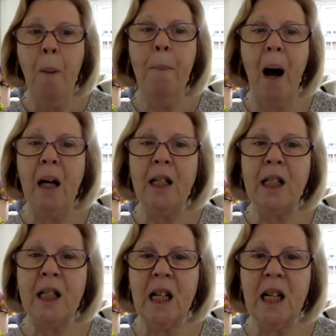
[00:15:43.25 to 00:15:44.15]

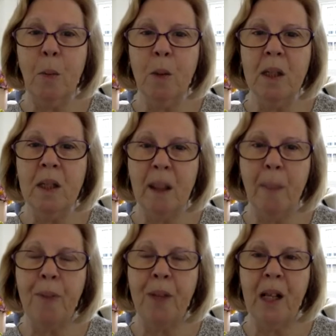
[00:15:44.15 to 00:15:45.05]
but it was
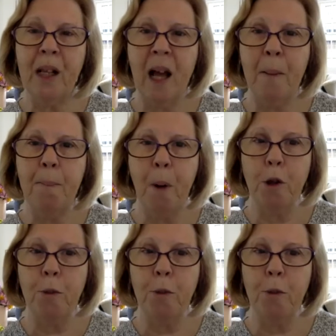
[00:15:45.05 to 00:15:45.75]
something that both my